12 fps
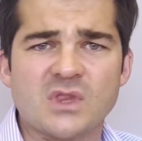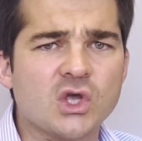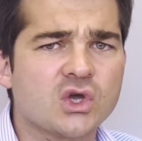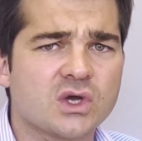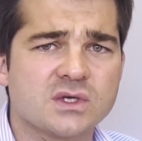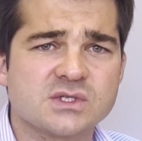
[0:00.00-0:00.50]

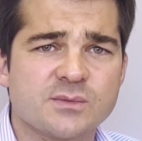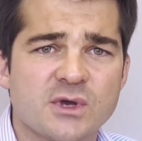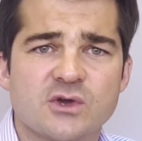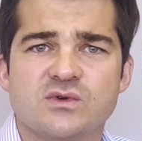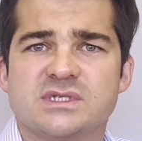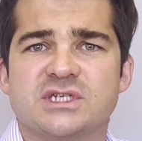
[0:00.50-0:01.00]
Customer
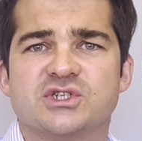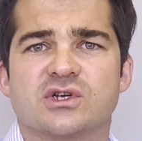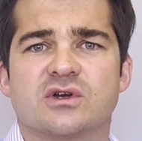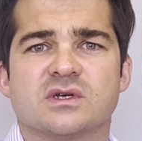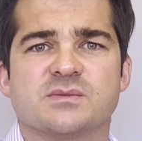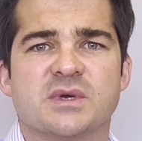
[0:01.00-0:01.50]
acquisition
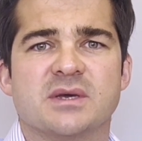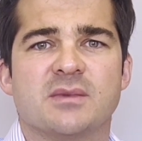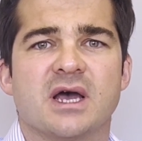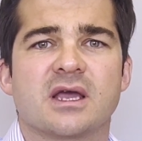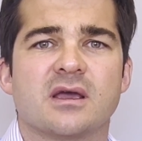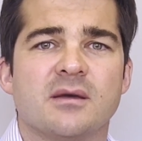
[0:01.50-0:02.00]
cost
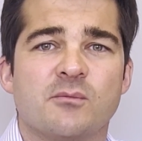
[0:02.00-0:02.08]
payback,